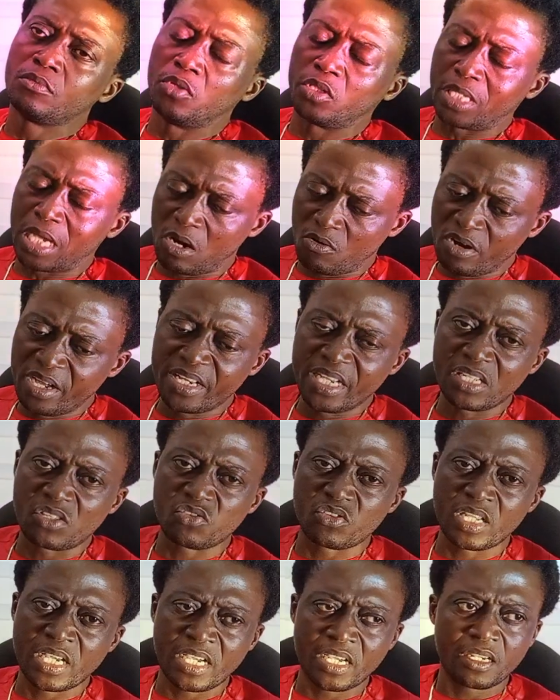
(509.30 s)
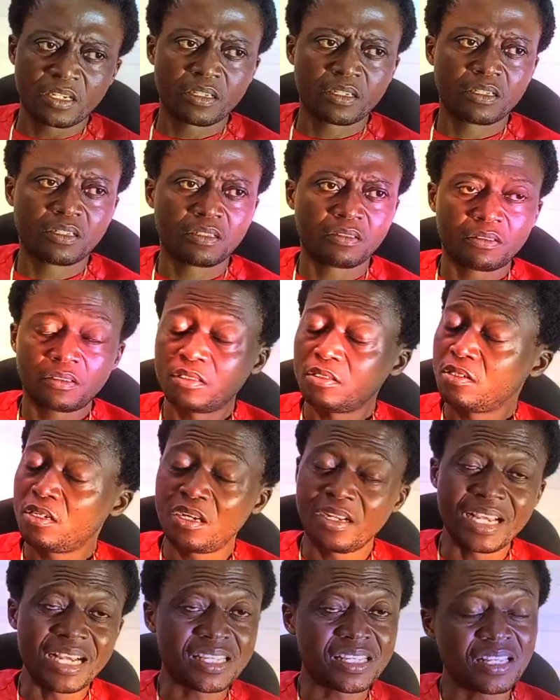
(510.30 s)
But I went there today.
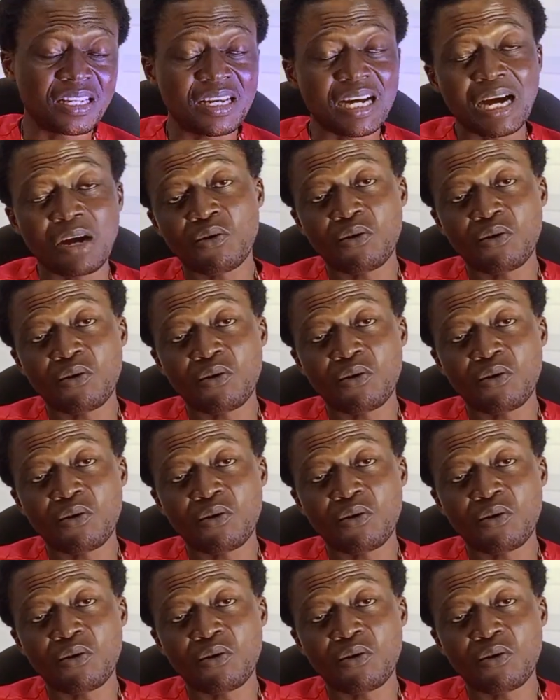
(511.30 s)
Honestly,